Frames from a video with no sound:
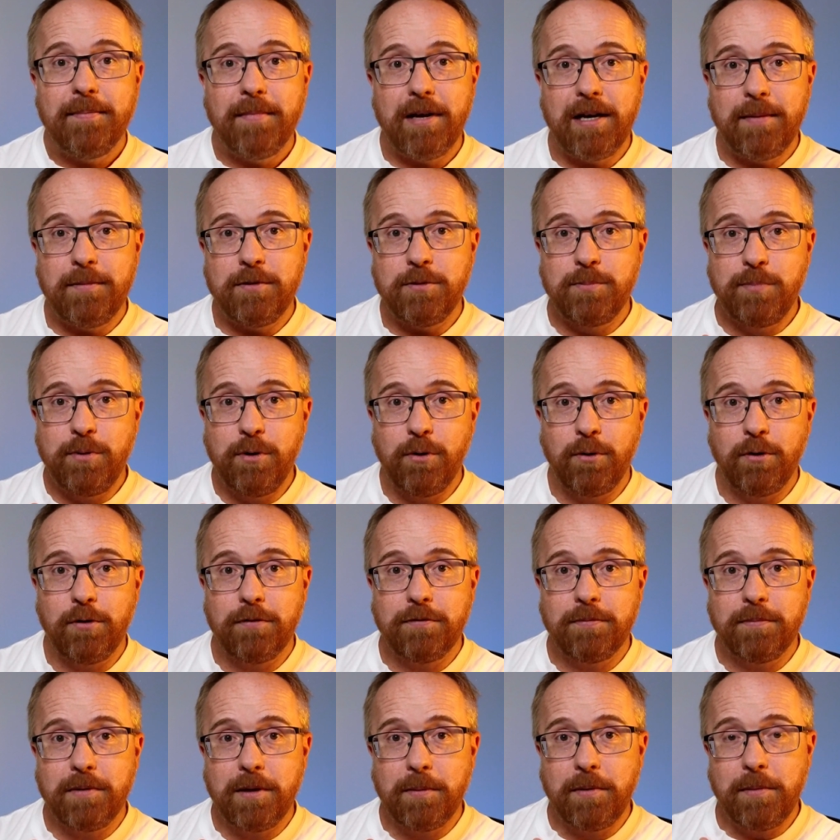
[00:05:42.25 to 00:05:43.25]
My name is
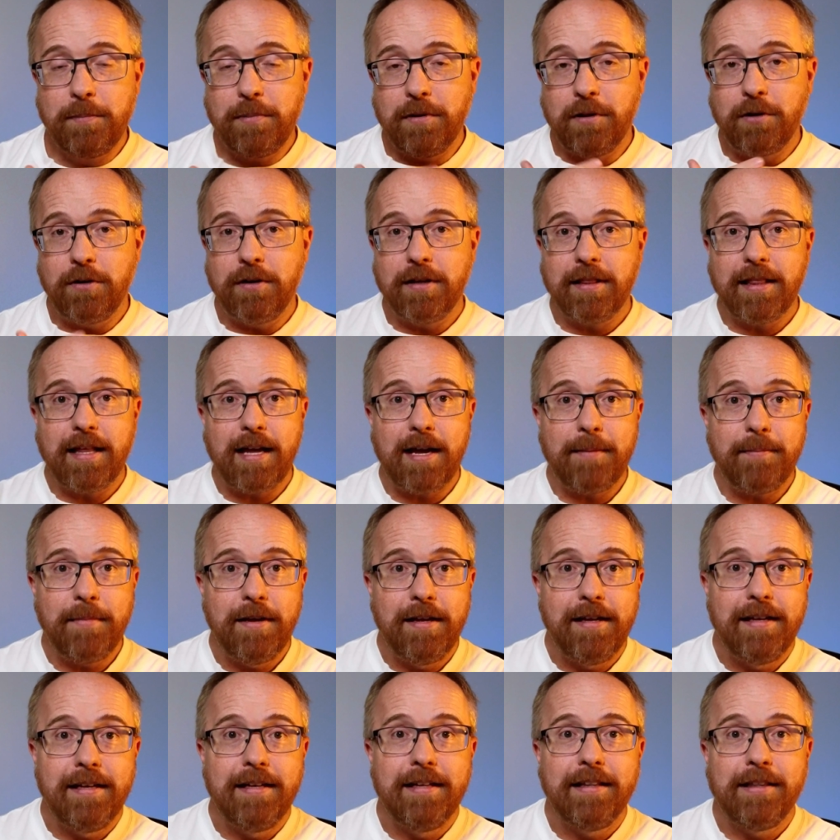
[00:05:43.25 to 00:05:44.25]
Bjorn from WP Learning Lab.
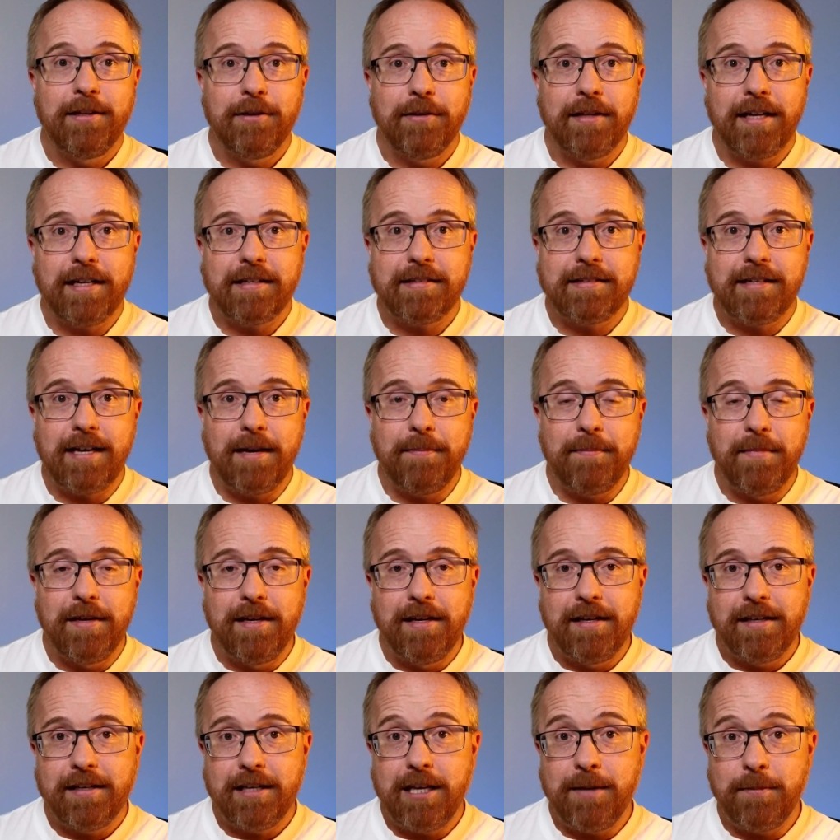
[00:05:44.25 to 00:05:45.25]
Till next time,
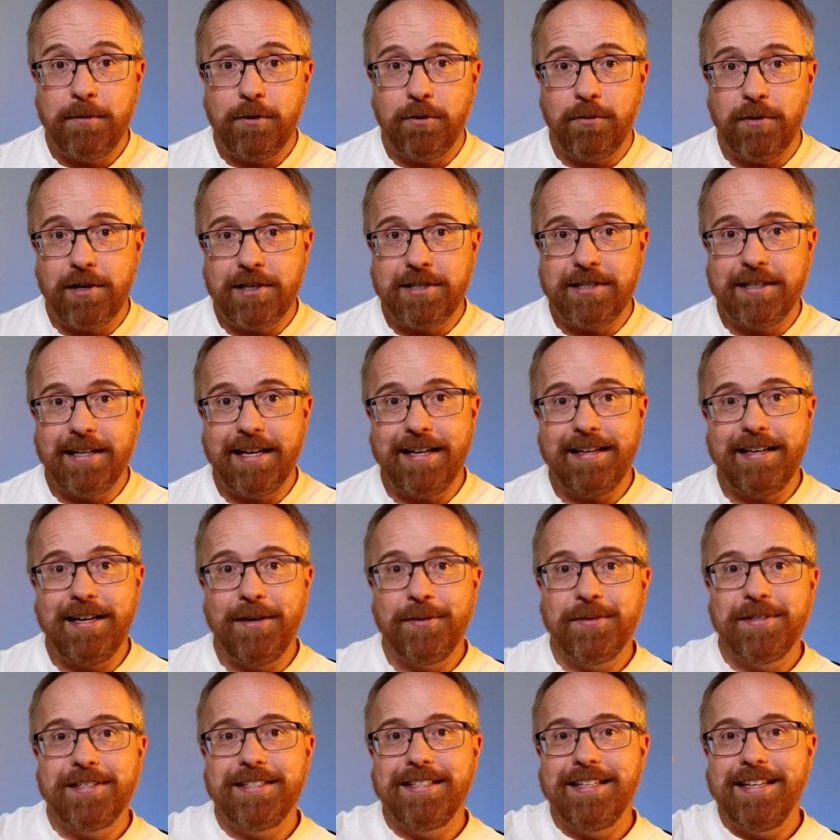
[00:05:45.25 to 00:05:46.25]
keep crushing it, and
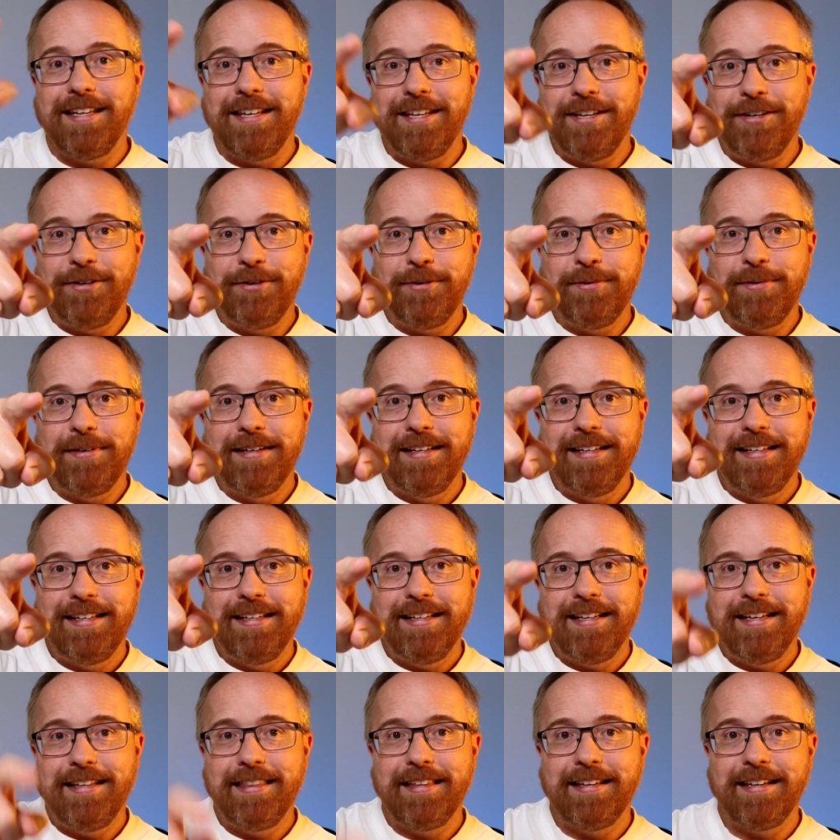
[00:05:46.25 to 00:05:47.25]
I will see you
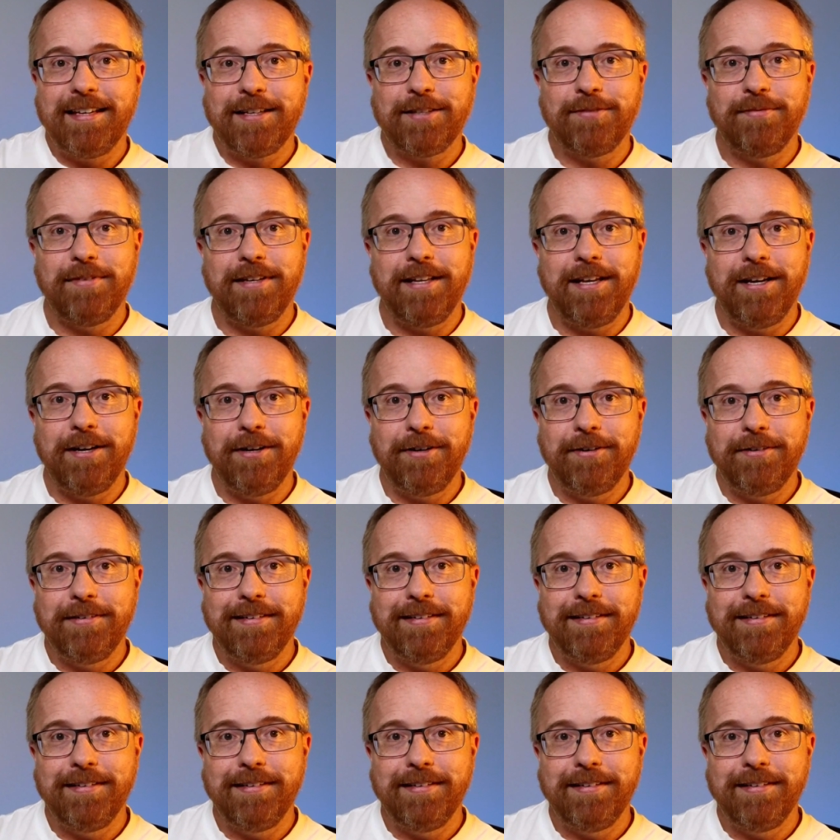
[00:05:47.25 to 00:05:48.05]
in the next video.